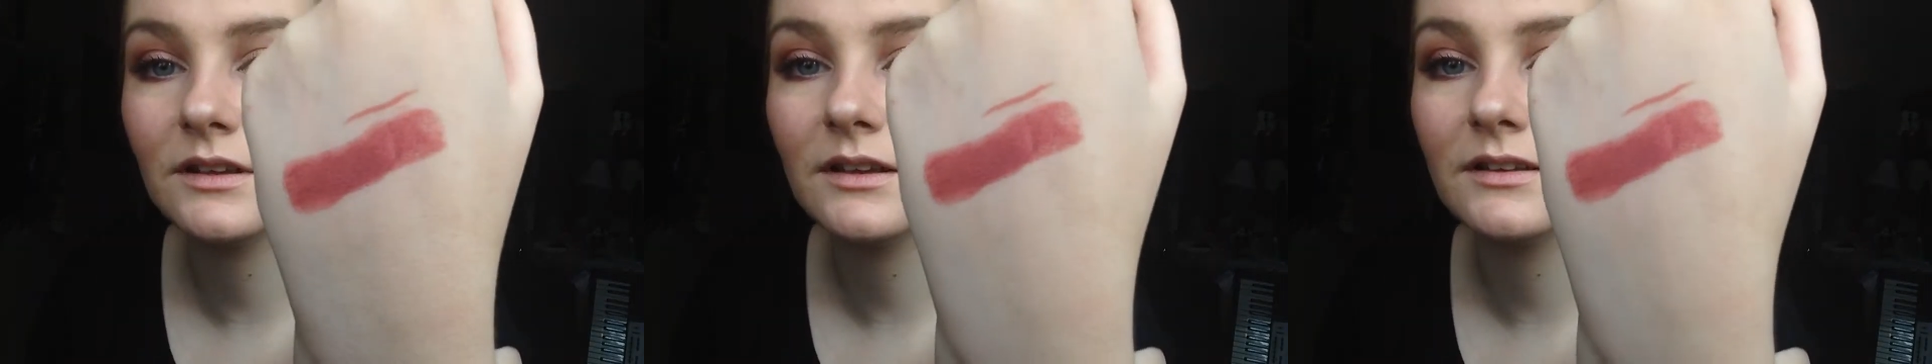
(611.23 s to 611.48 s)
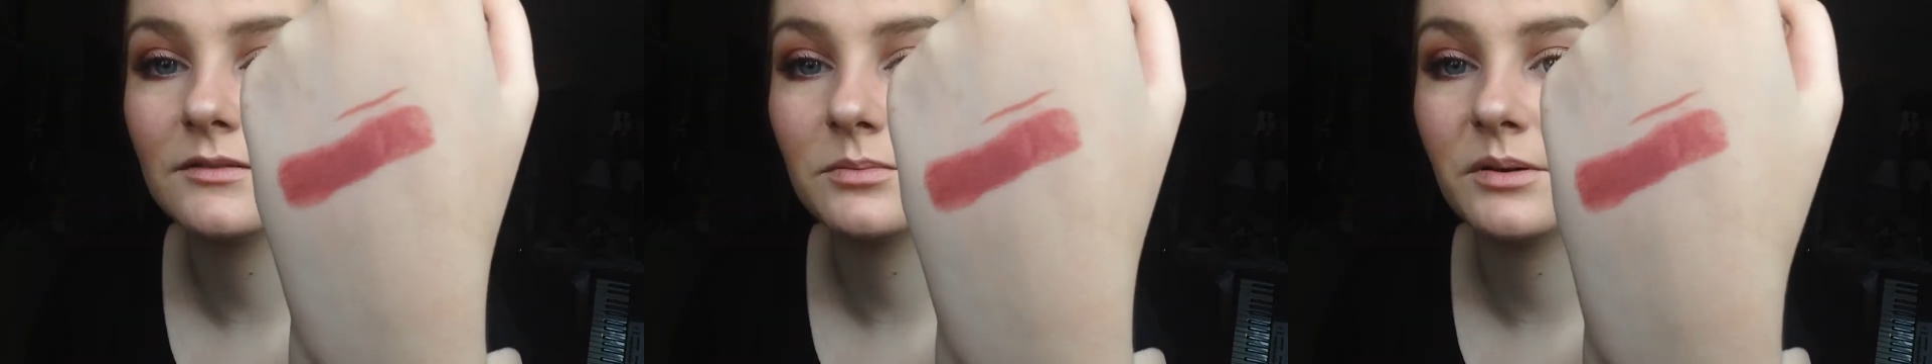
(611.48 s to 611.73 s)
it
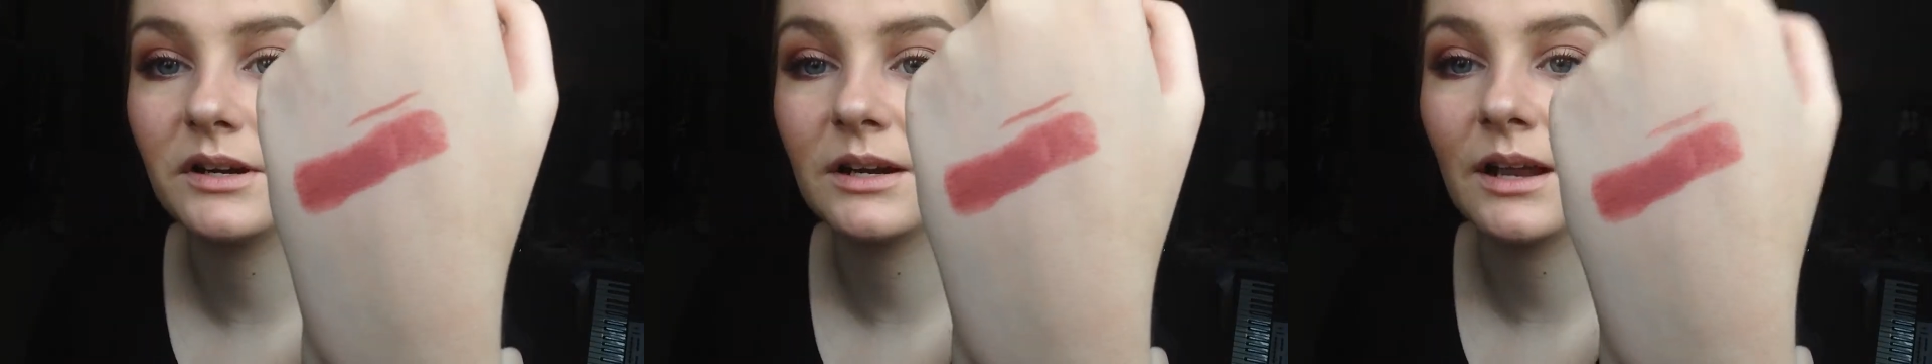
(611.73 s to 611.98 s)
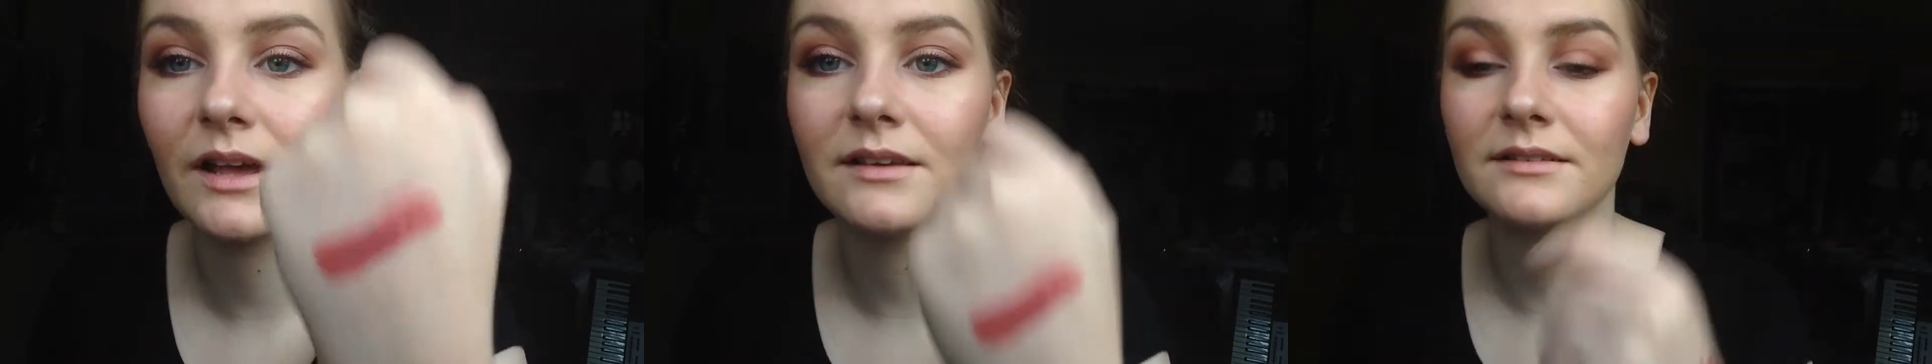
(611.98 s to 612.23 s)
is pretty
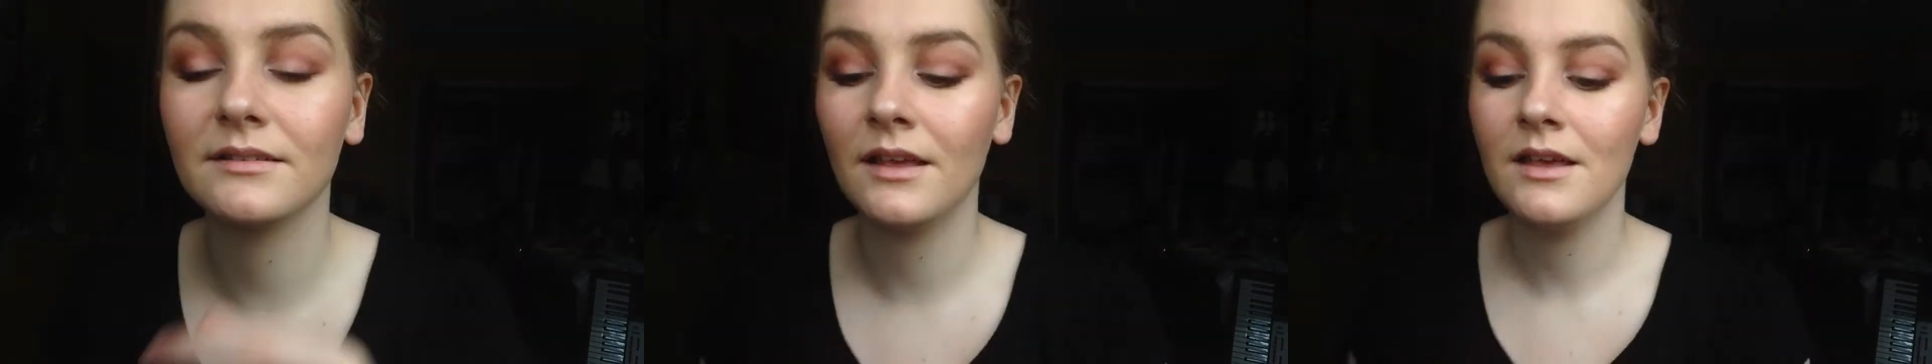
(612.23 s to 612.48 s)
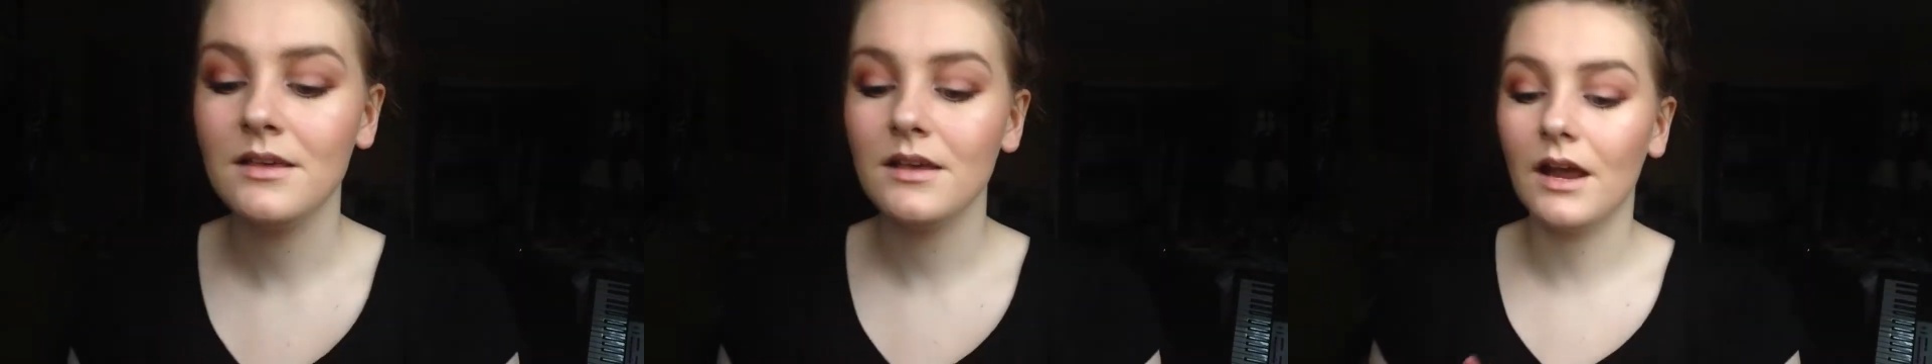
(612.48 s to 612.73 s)
nice.
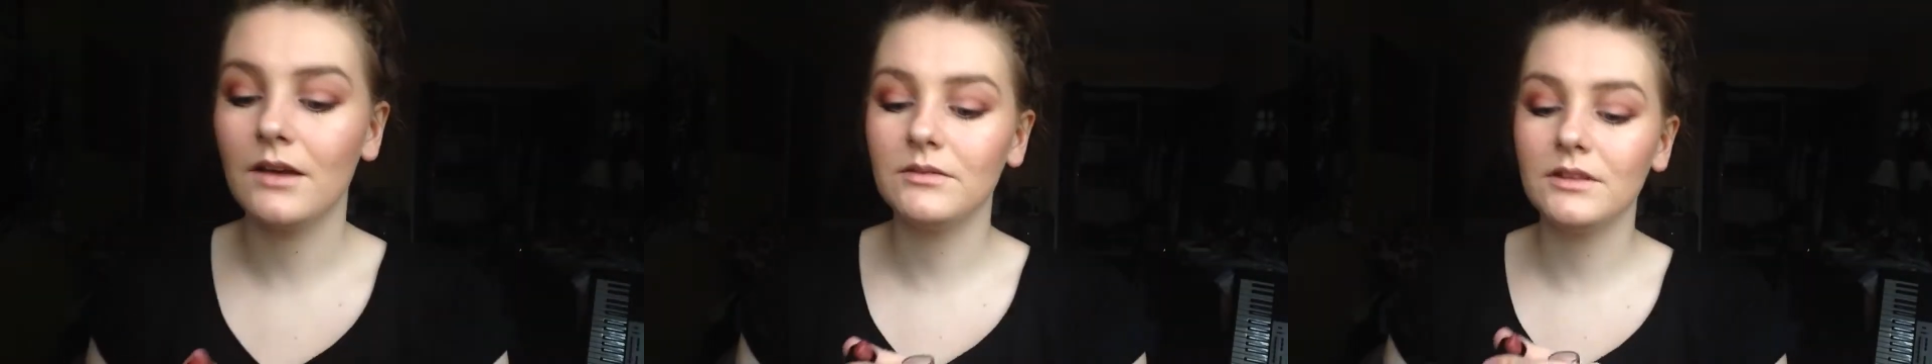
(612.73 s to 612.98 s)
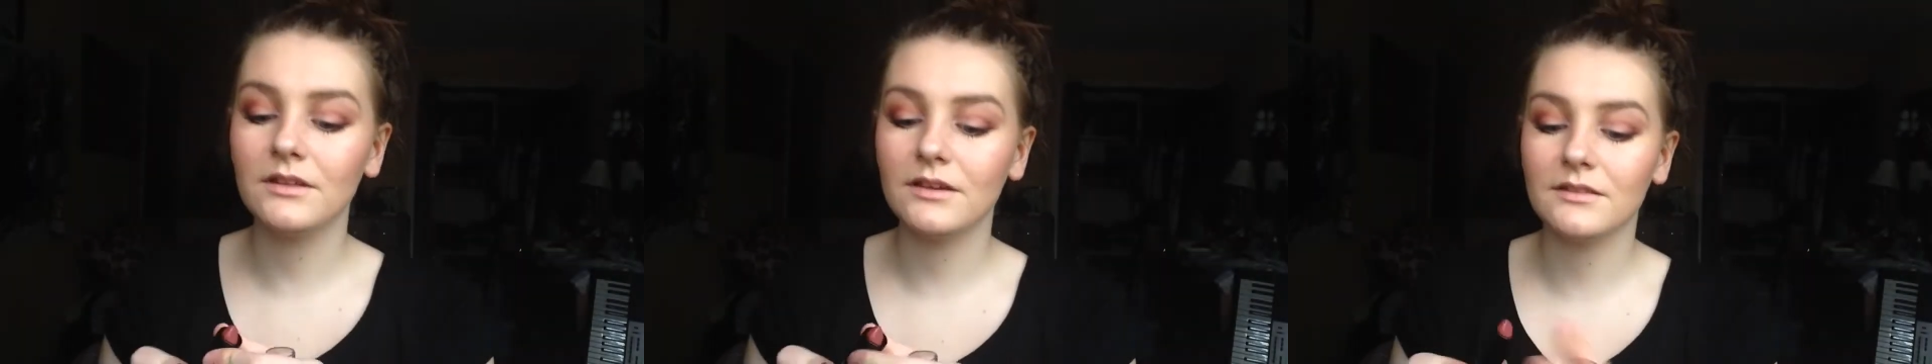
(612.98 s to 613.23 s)
I
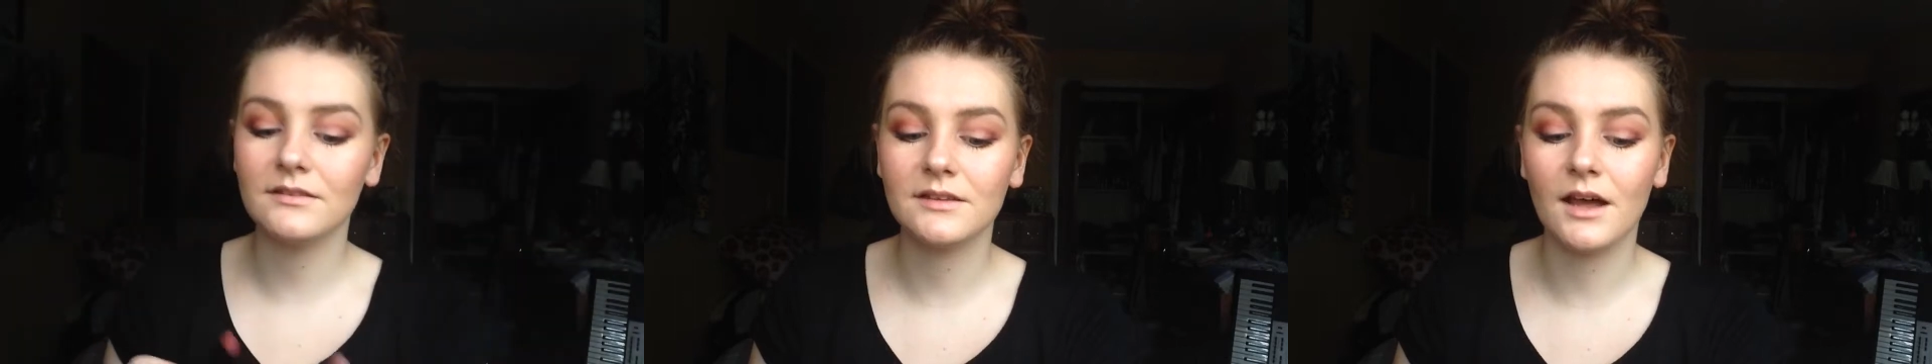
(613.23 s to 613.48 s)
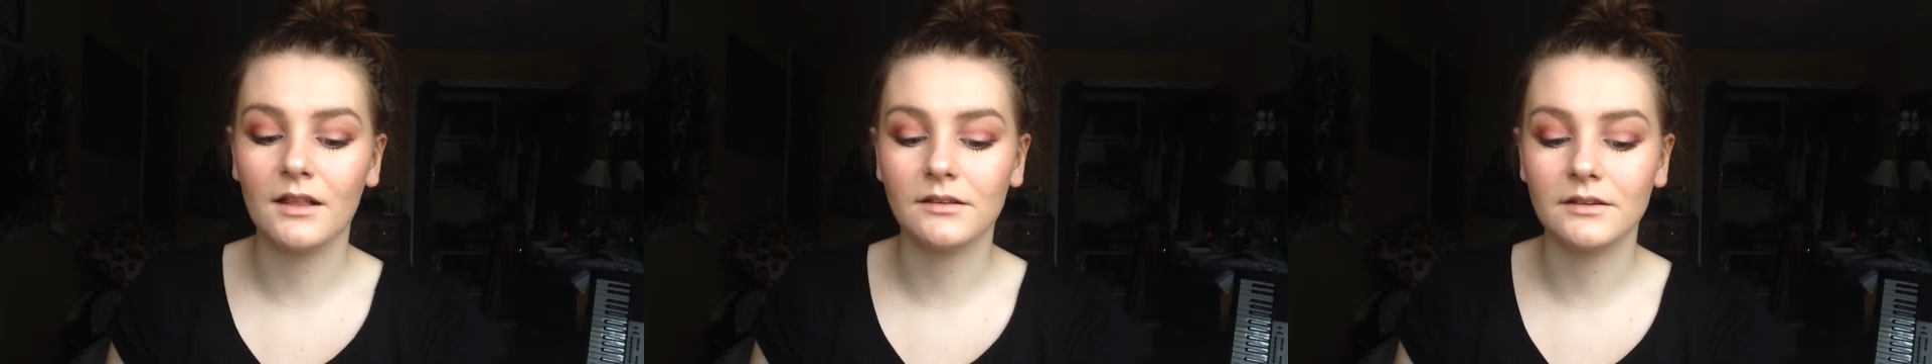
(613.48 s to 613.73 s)
really like this
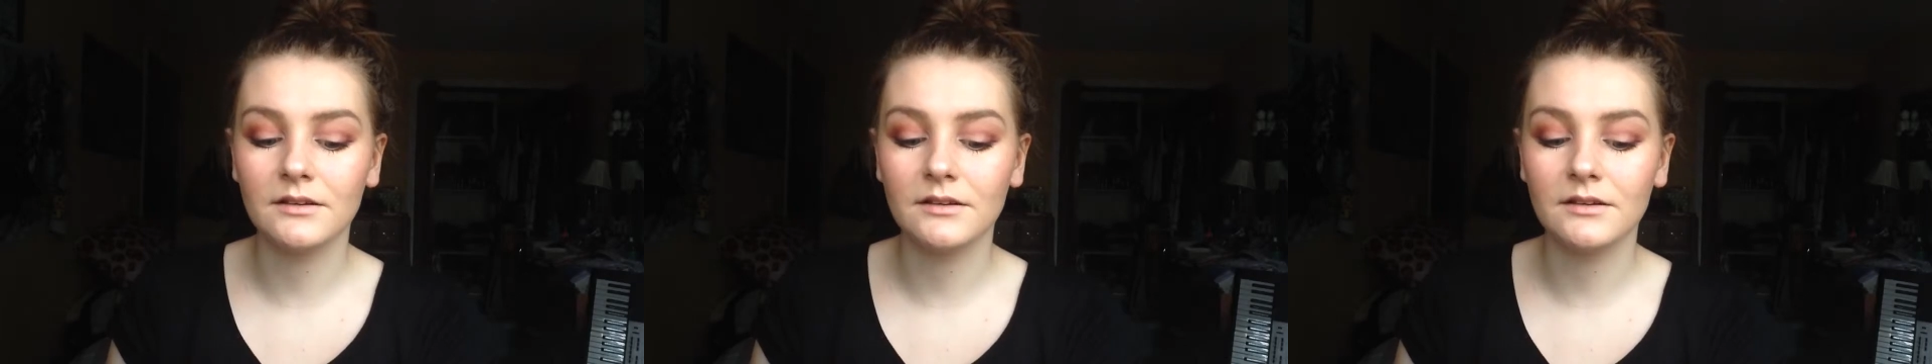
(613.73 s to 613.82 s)
color.